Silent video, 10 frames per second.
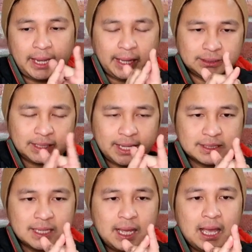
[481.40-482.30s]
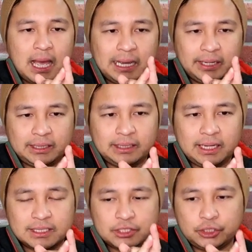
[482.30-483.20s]
ng NCLEX, ang rate
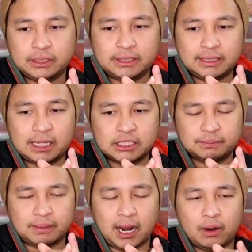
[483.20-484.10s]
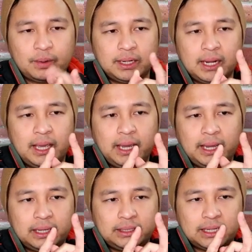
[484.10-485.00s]
nila is $33 per hour.
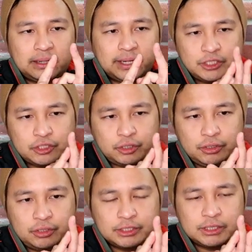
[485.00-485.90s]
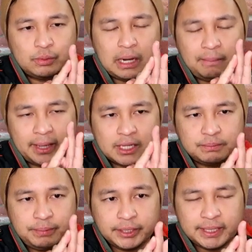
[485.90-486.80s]
And then, ang registered nurse na wala pang
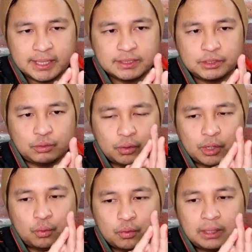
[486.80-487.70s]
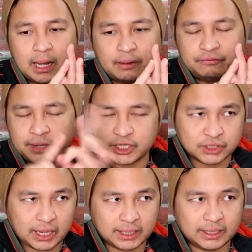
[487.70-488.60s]
experience, yung unang-una,
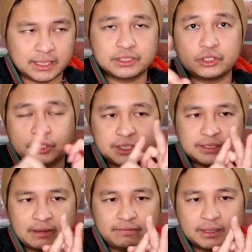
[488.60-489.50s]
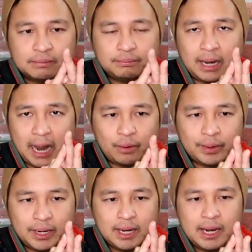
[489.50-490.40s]
fresh grad, is $37 per
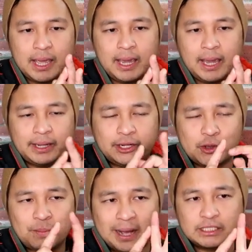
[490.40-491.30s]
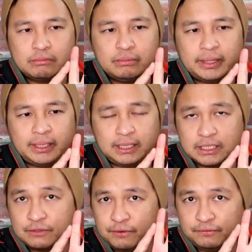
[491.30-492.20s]
hour. And then, yung maximum rate
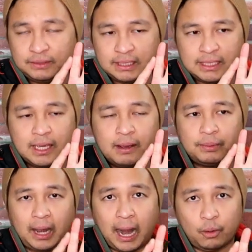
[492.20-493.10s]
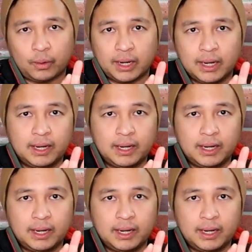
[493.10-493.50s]
is $50 per hour.